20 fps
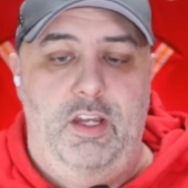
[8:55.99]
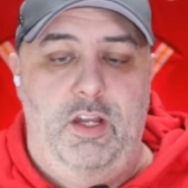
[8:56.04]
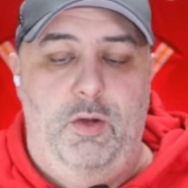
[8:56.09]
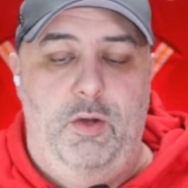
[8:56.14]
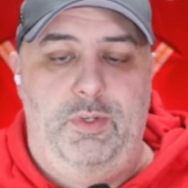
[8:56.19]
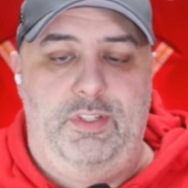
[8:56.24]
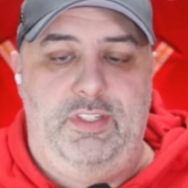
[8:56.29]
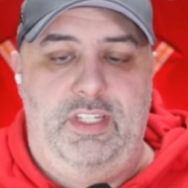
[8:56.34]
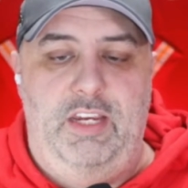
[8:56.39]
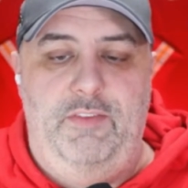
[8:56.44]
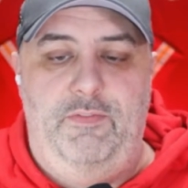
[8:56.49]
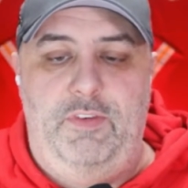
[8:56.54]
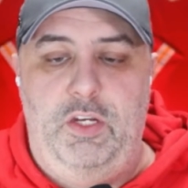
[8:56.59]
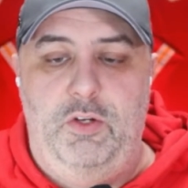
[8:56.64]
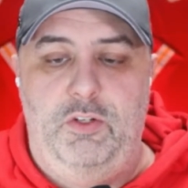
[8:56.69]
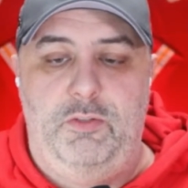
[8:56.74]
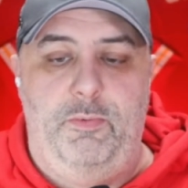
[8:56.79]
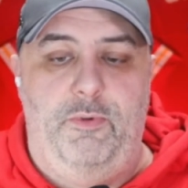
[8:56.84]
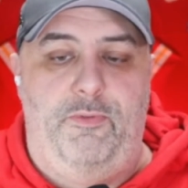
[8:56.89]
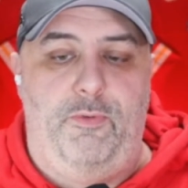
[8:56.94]
With seat
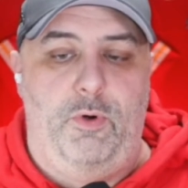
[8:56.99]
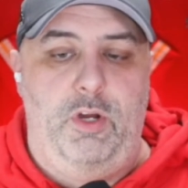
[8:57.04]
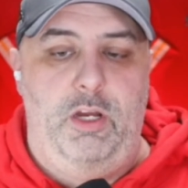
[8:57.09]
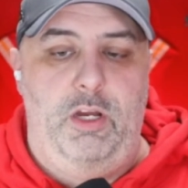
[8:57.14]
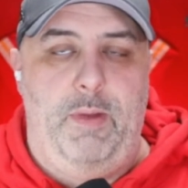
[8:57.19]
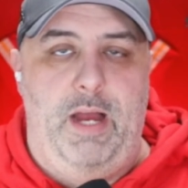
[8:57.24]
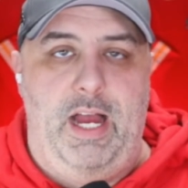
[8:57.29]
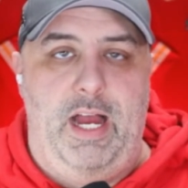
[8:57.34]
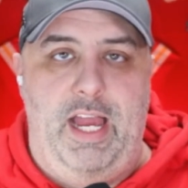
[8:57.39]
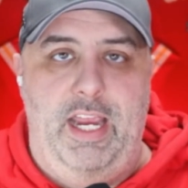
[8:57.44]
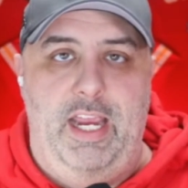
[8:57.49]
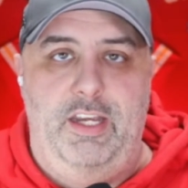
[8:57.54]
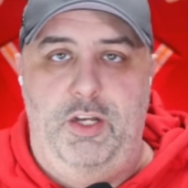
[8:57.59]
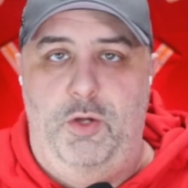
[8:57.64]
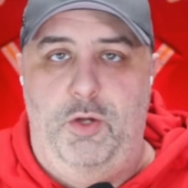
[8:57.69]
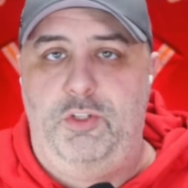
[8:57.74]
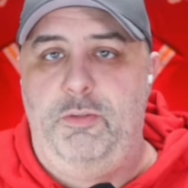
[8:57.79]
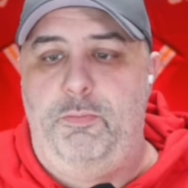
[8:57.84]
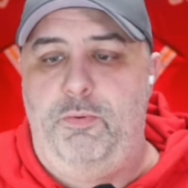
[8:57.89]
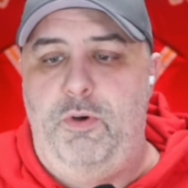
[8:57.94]
views before you buy, no
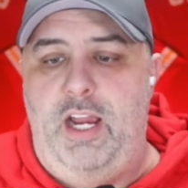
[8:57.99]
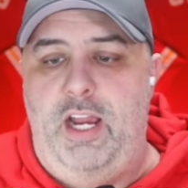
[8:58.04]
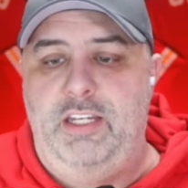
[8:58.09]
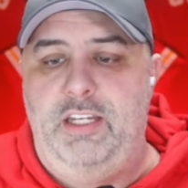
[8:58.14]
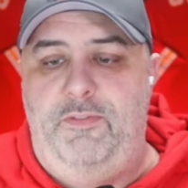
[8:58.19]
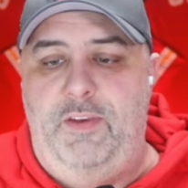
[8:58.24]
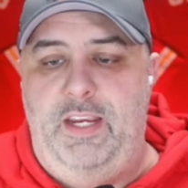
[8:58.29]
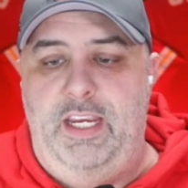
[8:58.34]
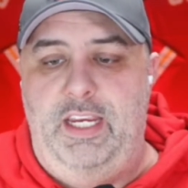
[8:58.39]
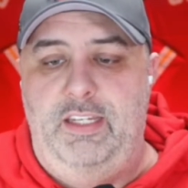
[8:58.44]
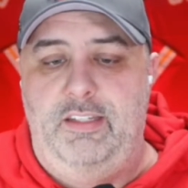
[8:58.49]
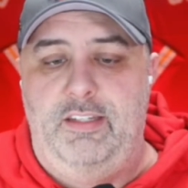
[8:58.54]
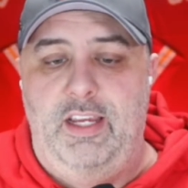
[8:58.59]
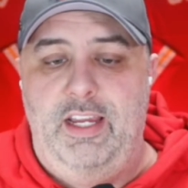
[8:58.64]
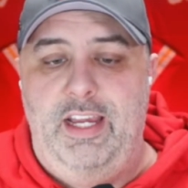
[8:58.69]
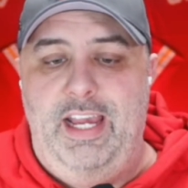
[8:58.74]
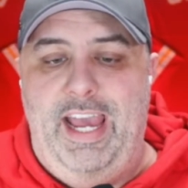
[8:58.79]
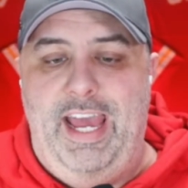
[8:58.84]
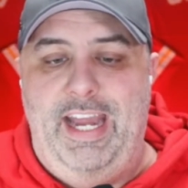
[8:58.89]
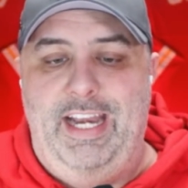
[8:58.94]
surprise fees,
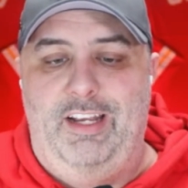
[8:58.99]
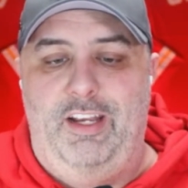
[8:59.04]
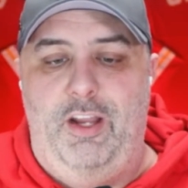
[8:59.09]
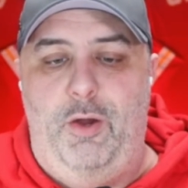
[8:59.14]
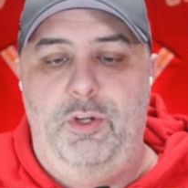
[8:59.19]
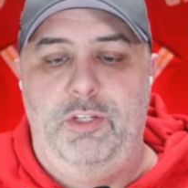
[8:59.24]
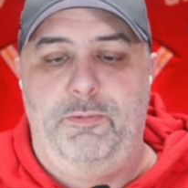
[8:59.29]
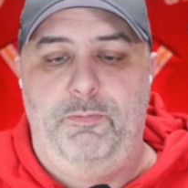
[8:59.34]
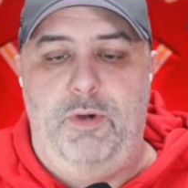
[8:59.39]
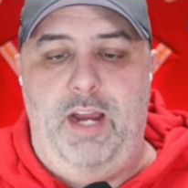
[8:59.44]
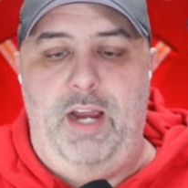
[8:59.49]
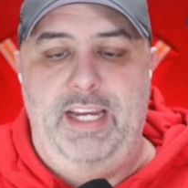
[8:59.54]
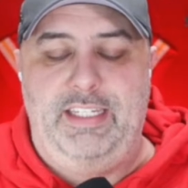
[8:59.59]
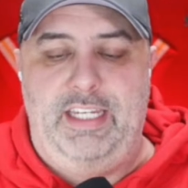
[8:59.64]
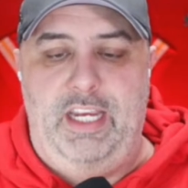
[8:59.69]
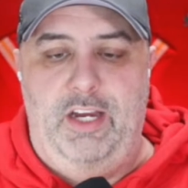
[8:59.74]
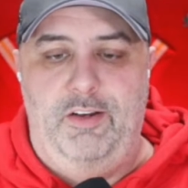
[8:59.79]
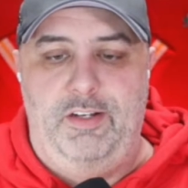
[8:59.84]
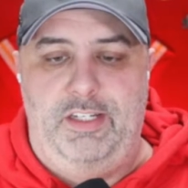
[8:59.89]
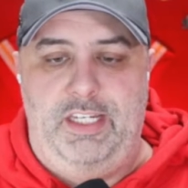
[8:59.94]
and a lowest price
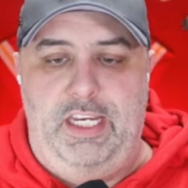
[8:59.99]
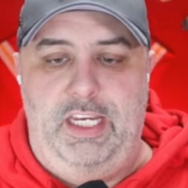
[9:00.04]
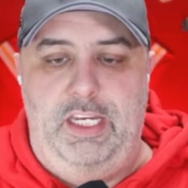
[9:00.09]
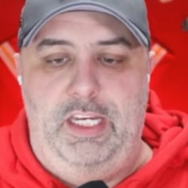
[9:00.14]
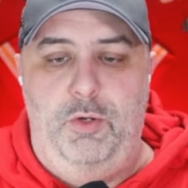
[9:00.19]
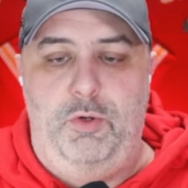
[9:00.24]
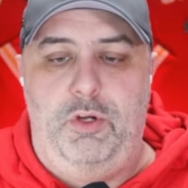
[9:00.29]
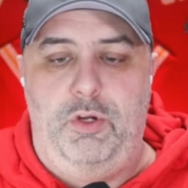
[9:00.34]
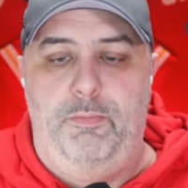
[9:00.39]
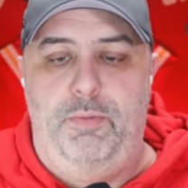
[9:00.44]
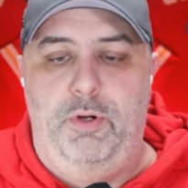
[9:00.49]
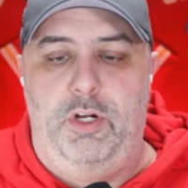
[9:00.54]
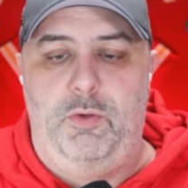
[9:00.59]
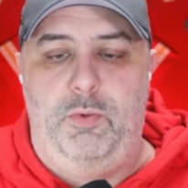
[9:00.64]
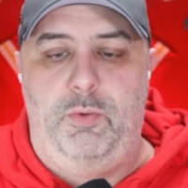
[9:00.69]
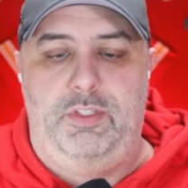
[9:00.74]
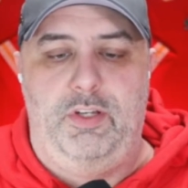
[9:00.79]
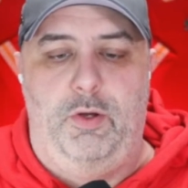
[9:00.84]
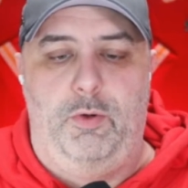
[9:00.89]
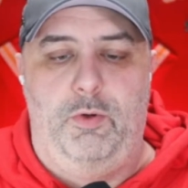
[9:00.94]
guarantee, you can book
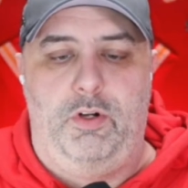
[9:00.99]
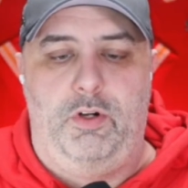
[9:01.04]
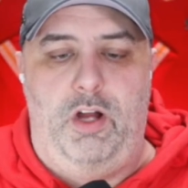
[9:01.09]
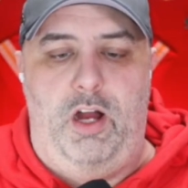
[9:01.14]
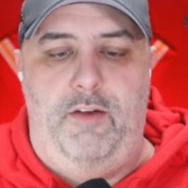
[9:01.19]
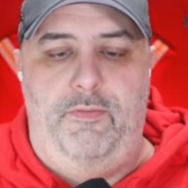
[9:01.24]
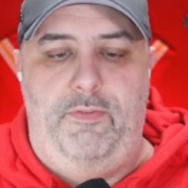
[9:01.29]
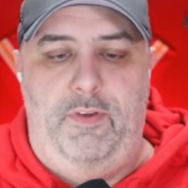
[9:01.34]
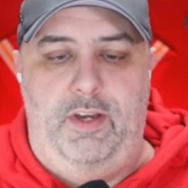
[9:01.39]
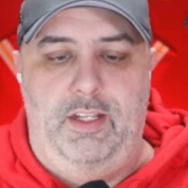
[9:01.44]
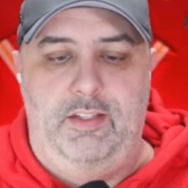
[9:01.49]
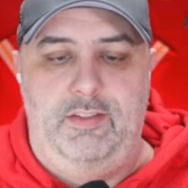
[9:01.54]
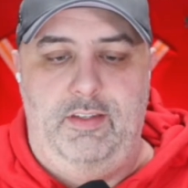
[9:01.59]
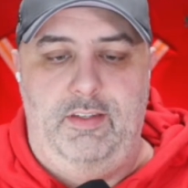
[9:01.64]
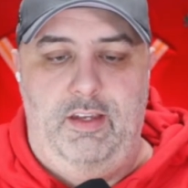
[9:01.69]
with total confidence.